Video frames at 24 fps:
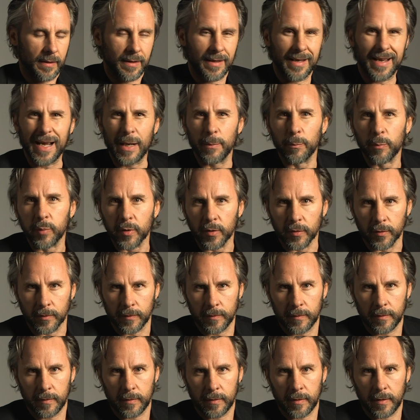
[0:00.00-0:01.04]
Ample.
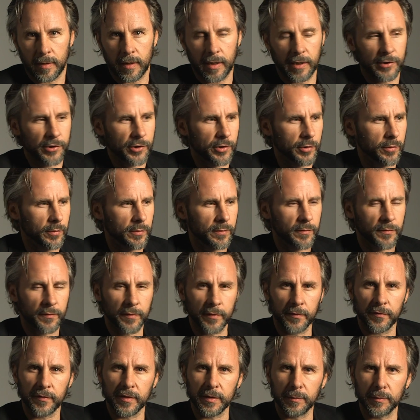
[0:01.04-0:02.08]
I shoot
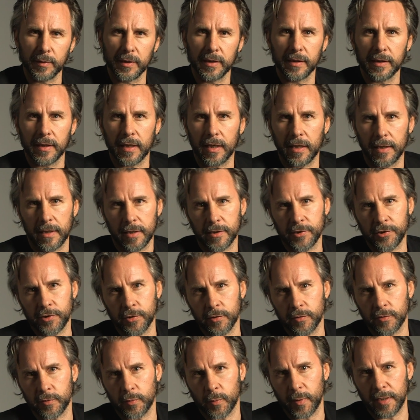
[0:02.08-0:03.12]
50 million and I
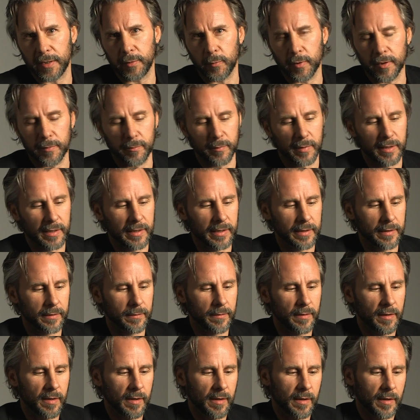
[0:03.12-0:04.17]
shoot 21
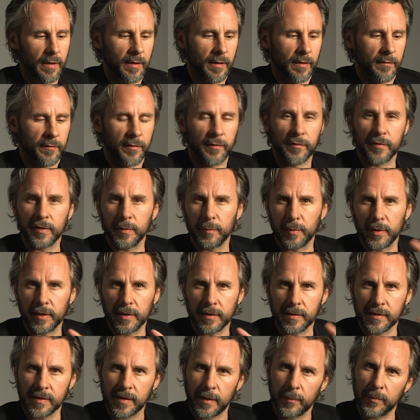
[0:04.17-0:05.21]
million. 50
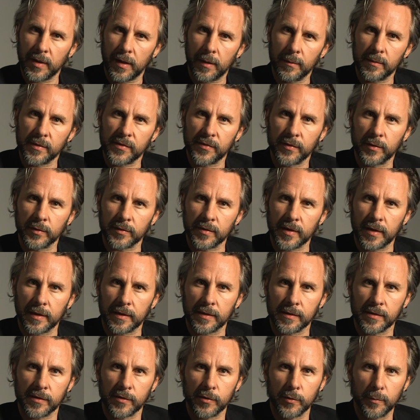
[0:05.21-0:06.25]
million sometimes feels like
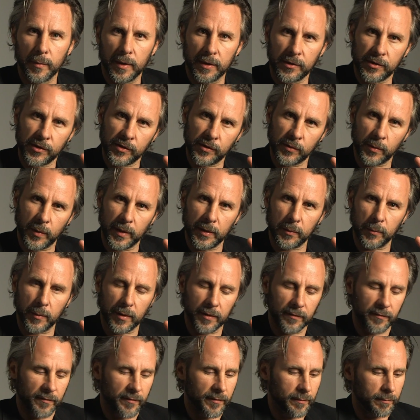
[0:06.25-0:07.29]
it's too much.
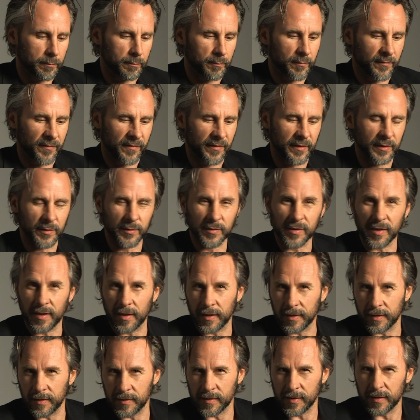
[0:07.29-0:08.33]
21 feels
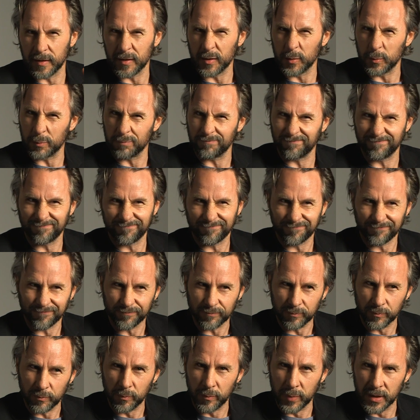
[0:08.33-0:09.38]
like it's a little
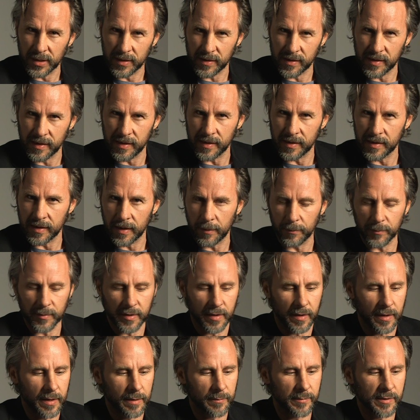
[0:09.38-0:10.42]
bitsy
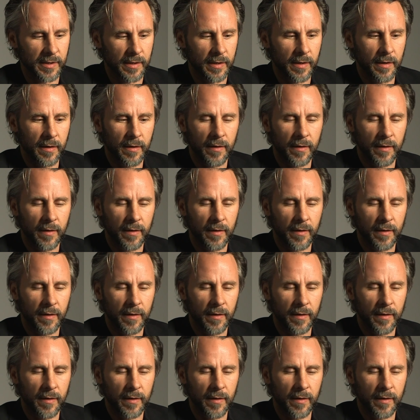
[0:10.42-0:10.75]
sometimes.